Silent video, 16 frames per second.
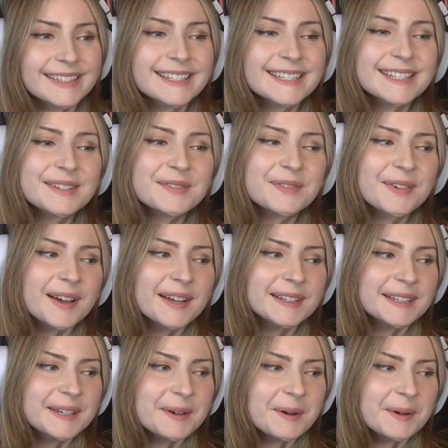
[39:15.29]
She
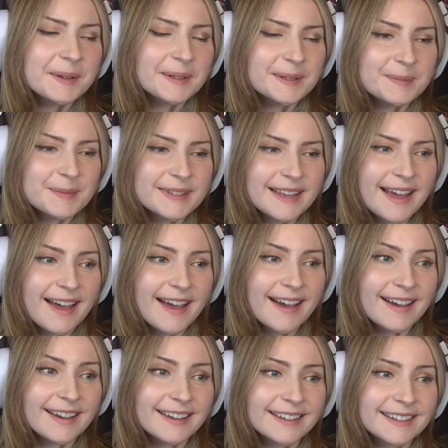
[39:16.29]
finally called him
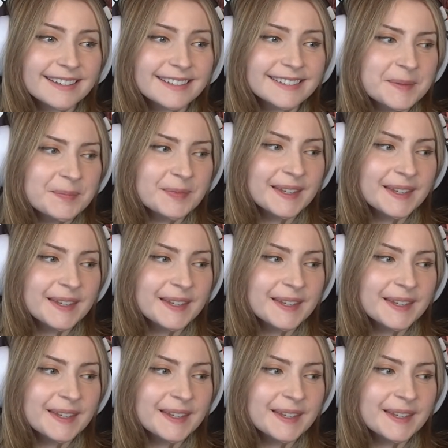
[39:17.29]
Dad.